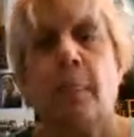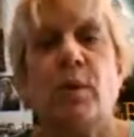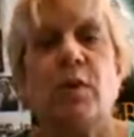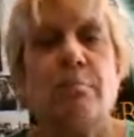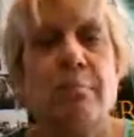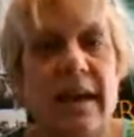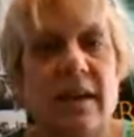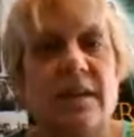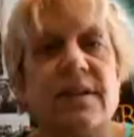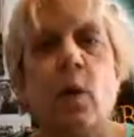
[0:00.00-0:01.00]
which
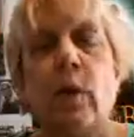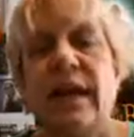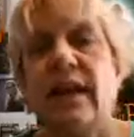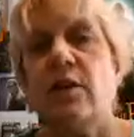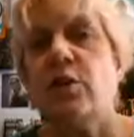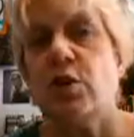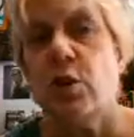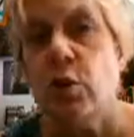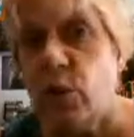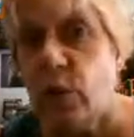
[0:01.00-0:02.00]
means that we can
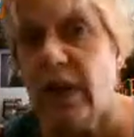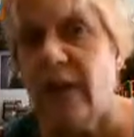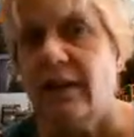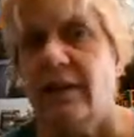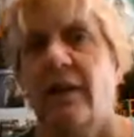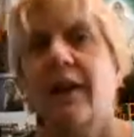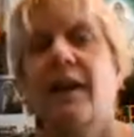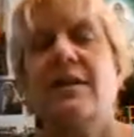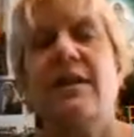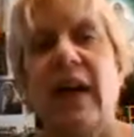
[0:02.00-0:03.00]
tune in
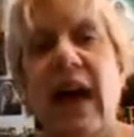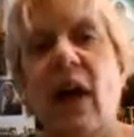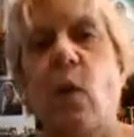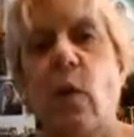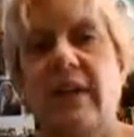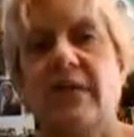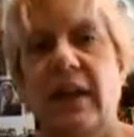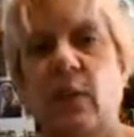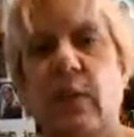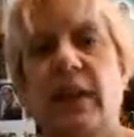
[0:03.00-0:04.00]
to that wavelength.